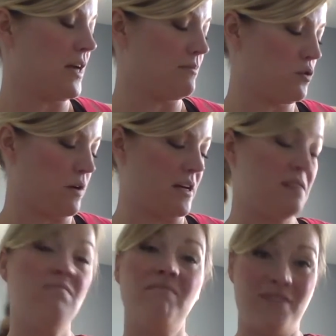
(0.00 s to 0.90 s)
times
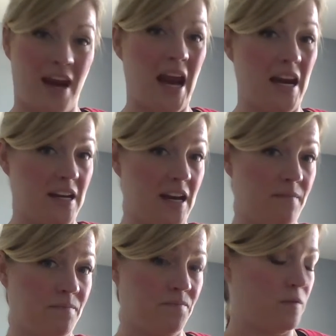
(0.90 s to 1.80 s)
20, 80,
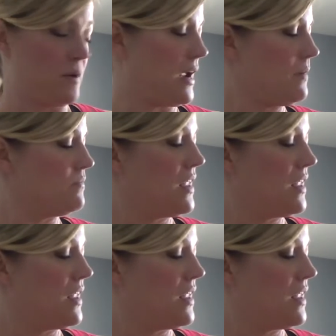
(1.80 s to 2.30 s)
right?